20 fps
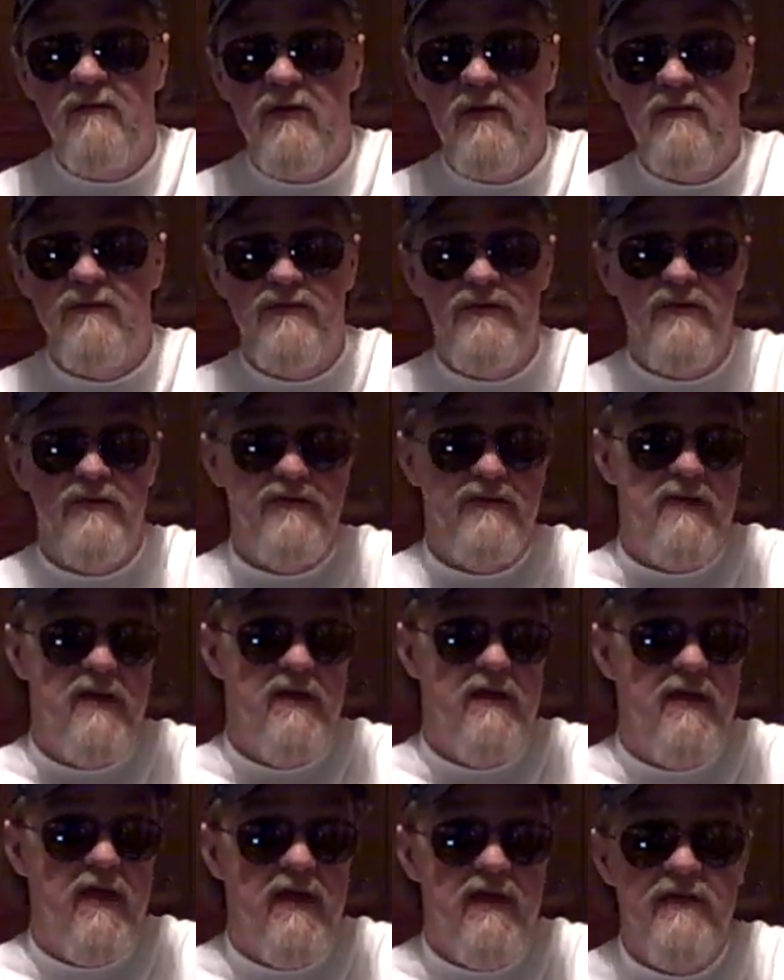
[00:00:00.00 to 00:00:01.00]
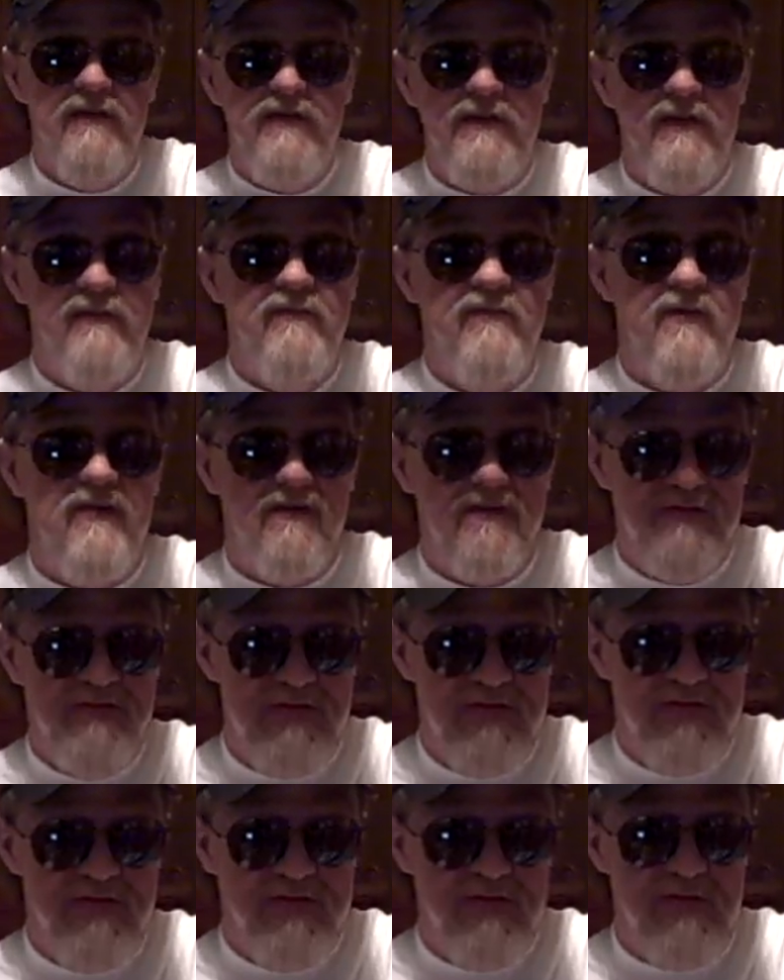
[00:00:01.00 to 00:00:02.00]
even know 16 gauge even
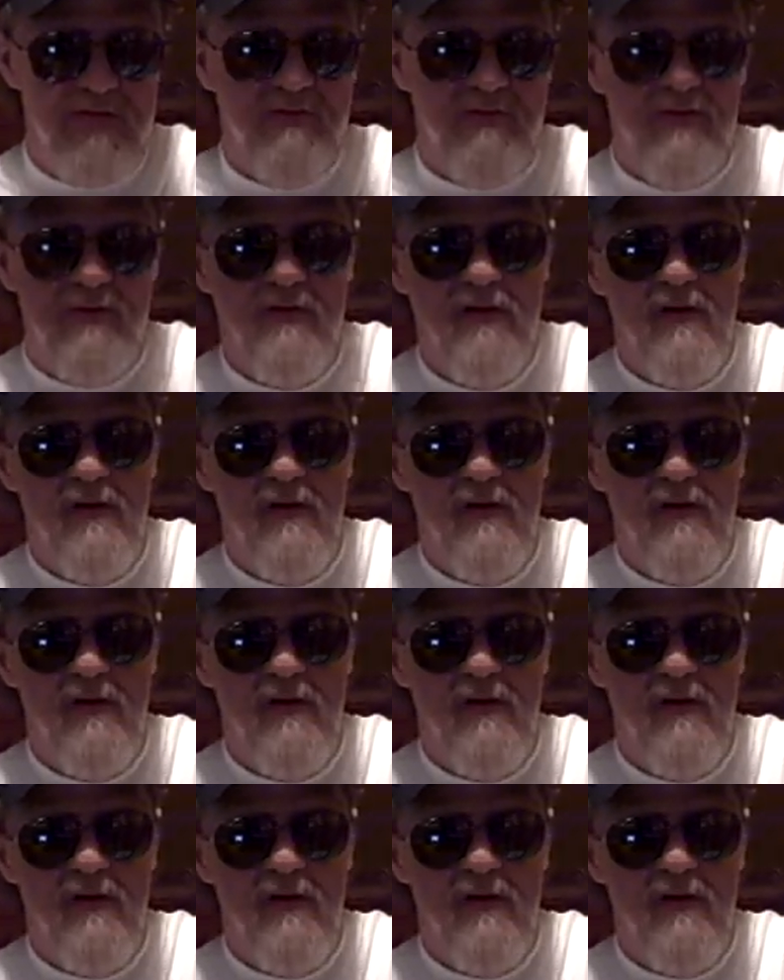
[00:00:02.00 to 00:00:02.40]
existed.